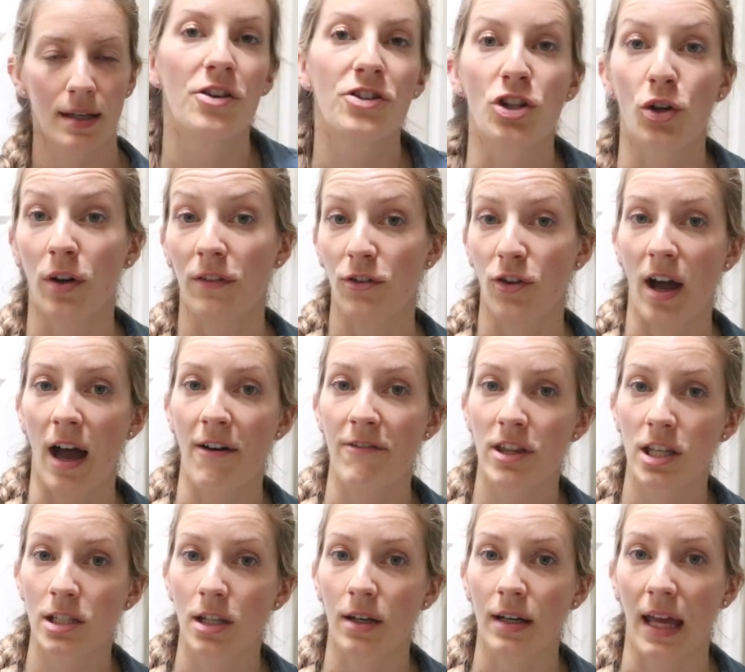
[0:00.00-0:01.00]
So if you have
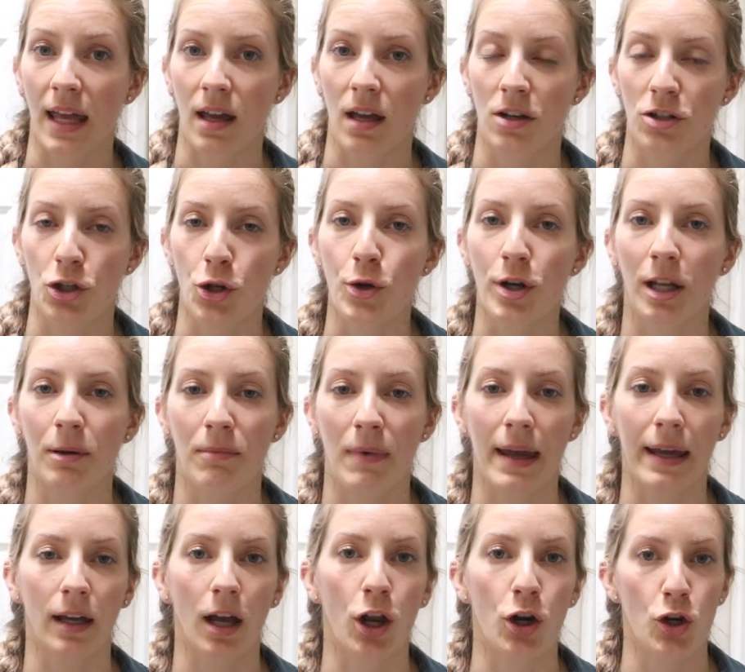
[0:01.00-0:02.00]
these on hand, you can
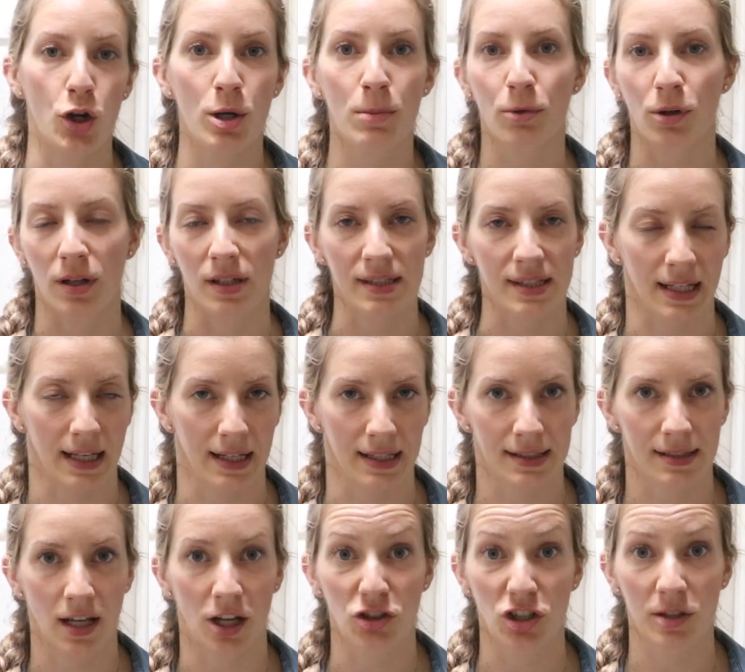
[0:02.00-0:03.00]
make numerous
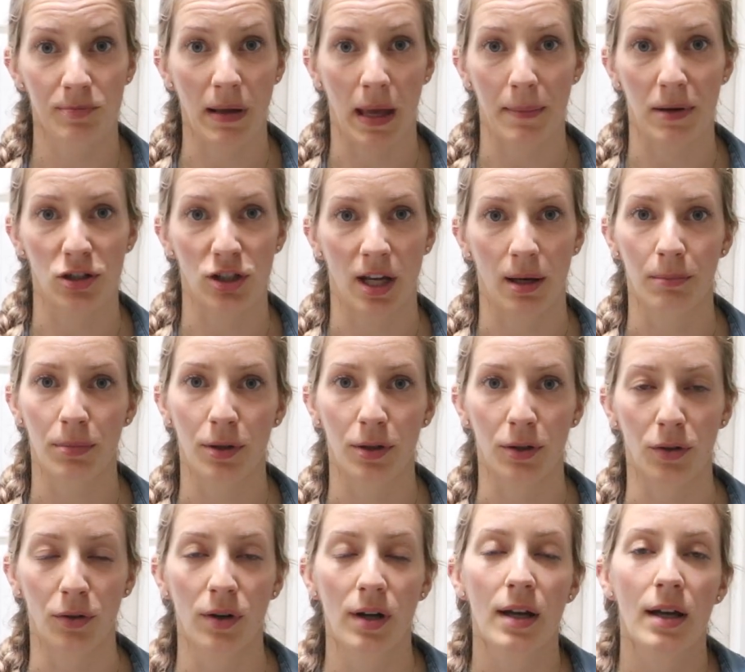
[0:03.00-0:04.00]
things, not just baby
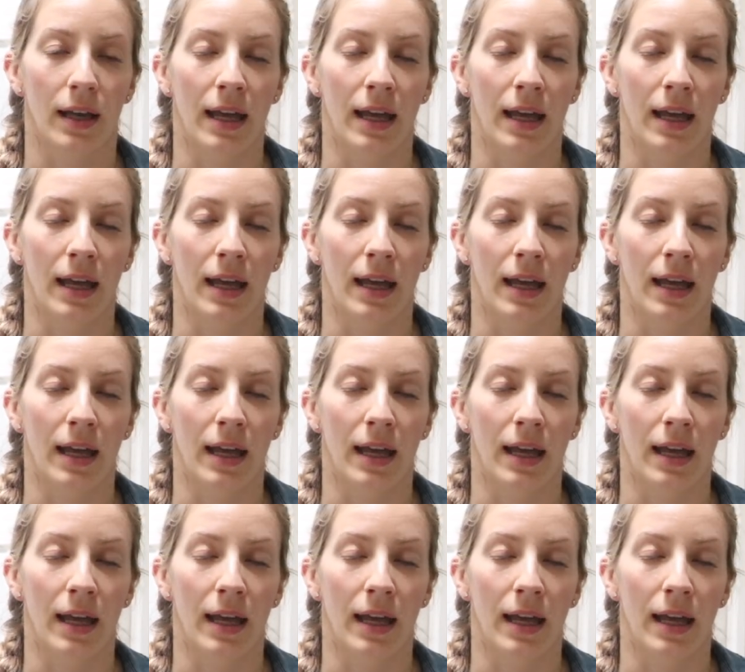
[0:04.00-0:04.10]
shampoo,